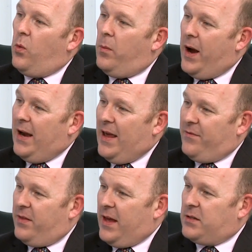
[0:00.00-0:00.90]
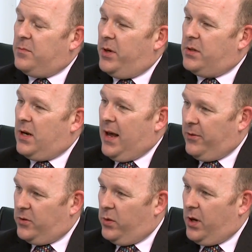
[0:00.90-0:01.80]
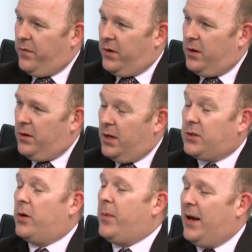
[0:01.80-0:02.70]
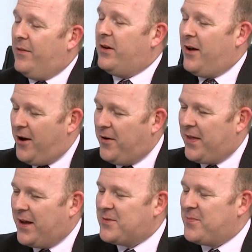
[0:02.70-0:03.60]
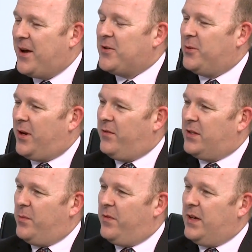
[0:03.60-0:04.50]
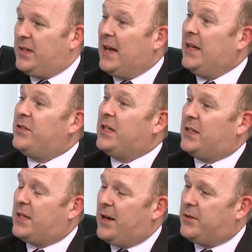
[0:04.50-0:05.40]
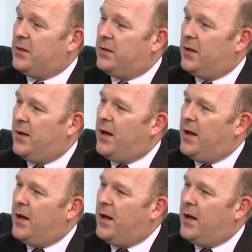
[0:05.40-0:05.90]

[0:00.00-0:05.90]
Well, my 11,000 personal allowance will cover, my £11,500 will cover some of it. That leaves 6,000.